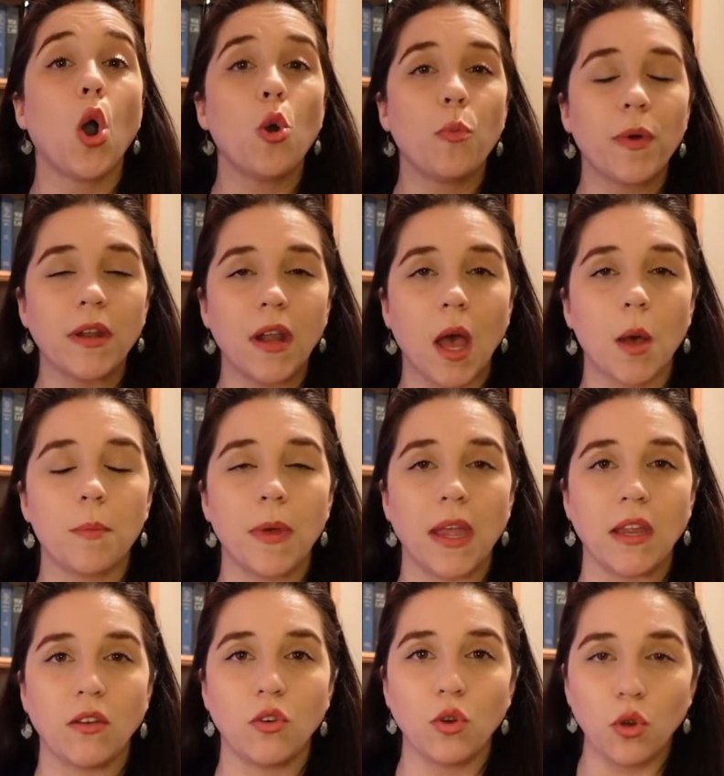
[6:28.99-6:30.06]
open up
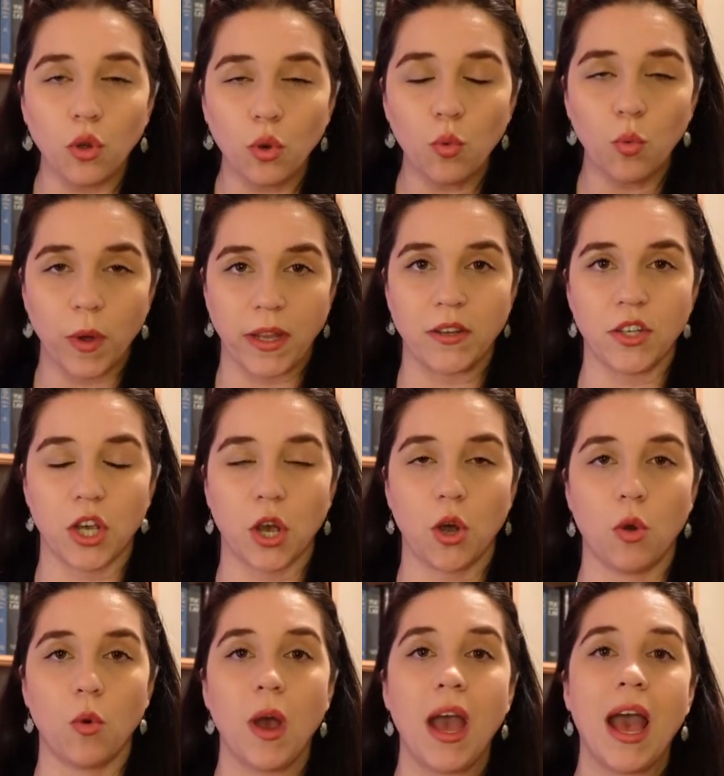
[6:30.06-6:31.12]
a new
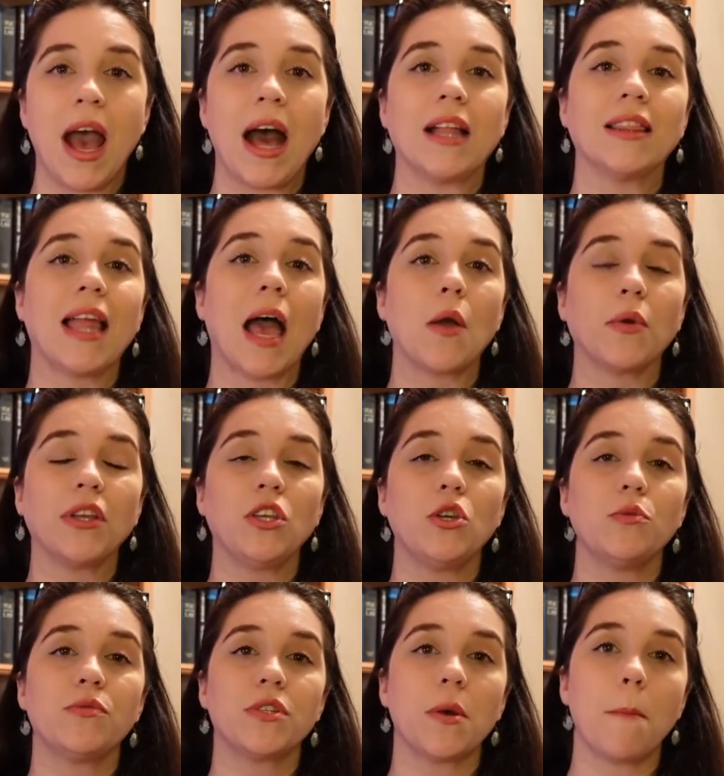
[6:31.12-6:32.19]
window, allowing
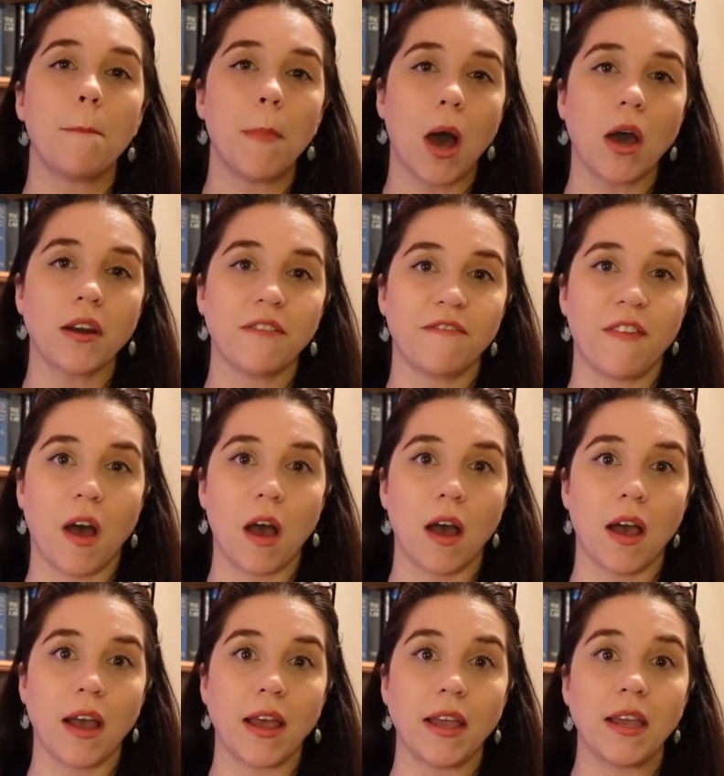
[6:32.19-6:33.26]
you to
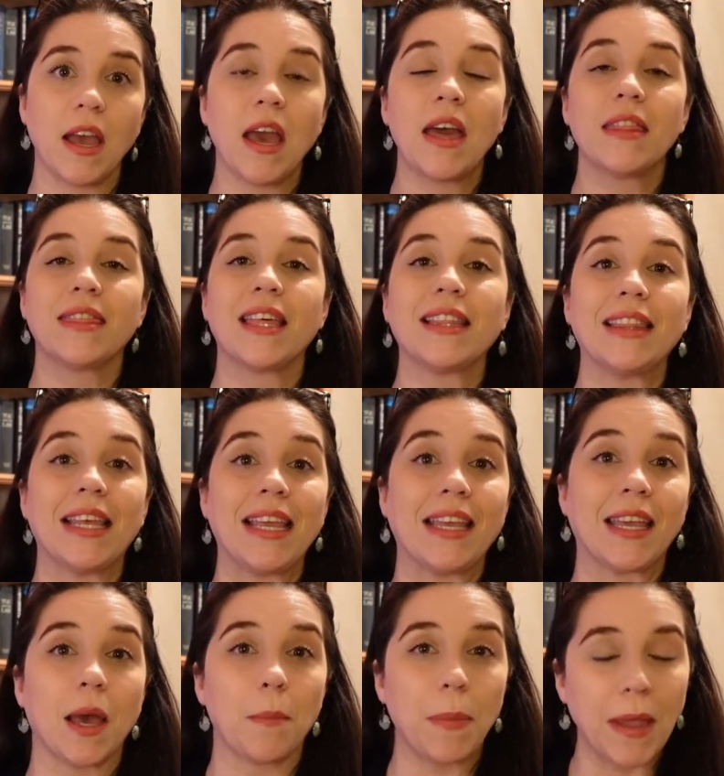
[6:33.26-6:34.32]
modify the
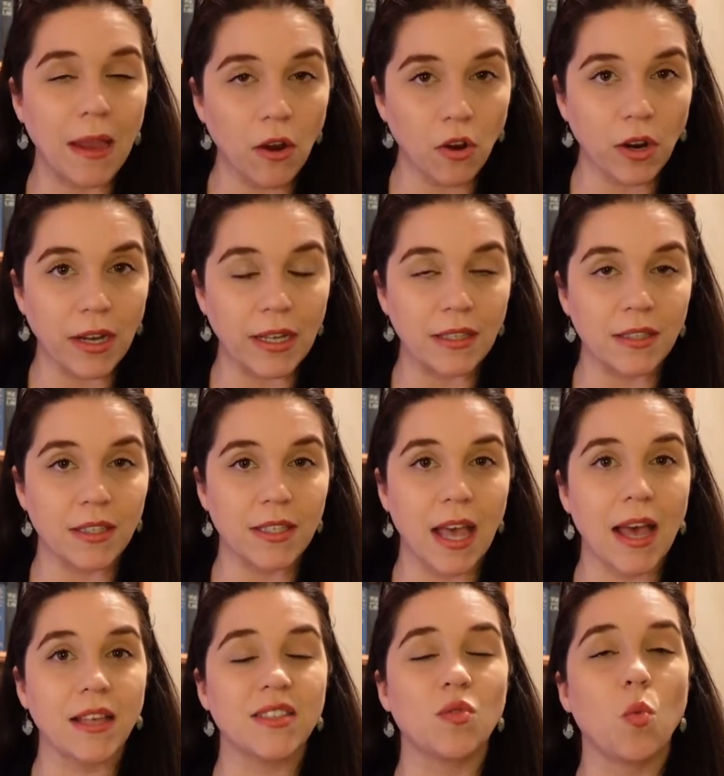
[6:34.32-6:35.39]
link appearance
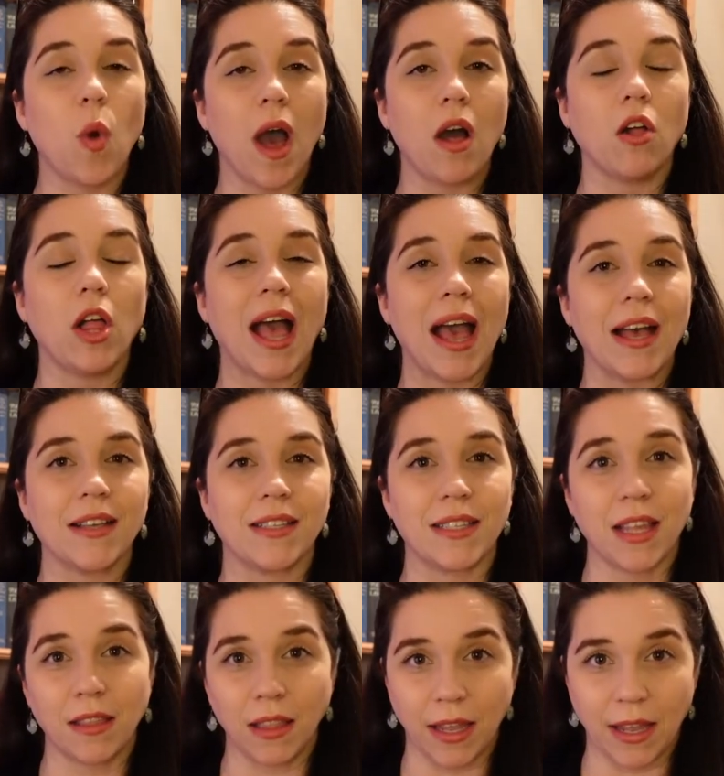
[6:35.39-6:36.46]
as well as
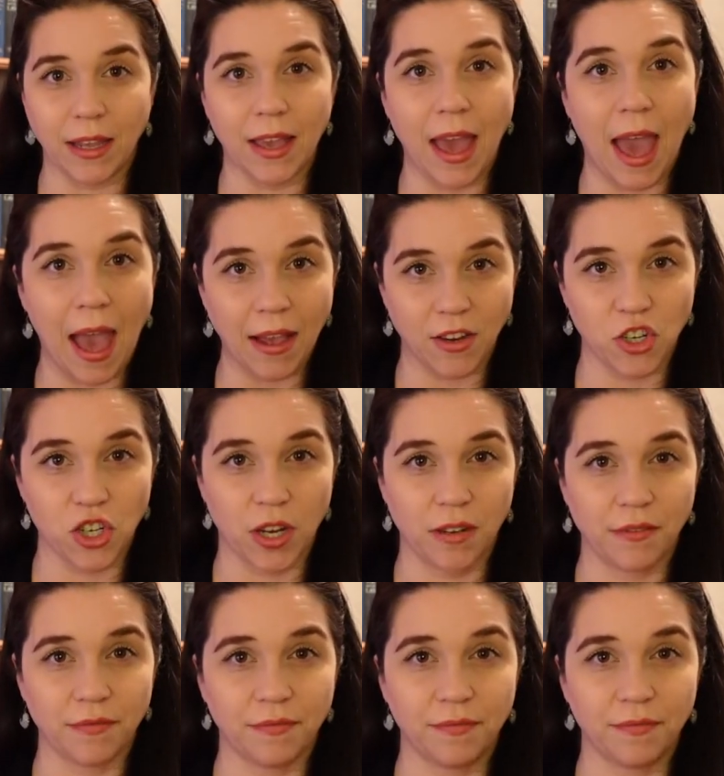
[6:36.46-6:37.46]
the link action.